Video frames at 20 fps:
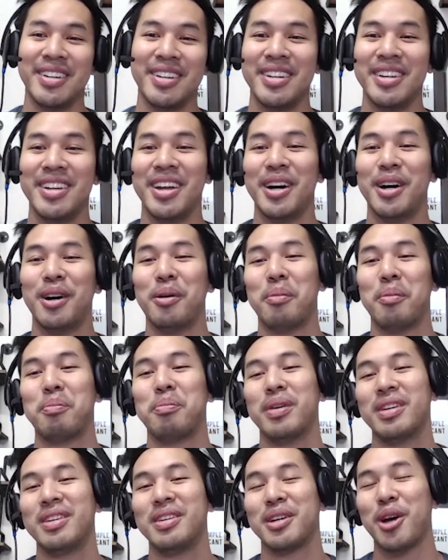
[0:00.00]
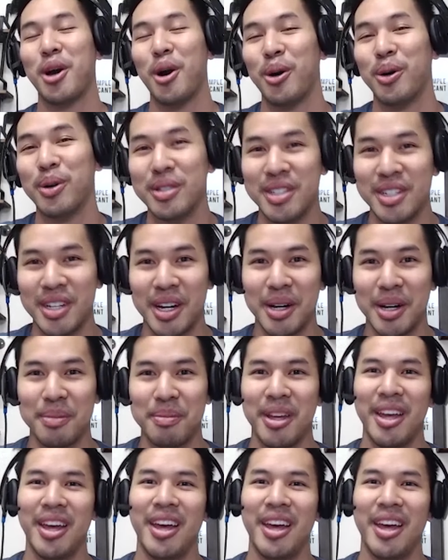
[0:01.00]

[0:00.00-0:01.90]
you know put the codes up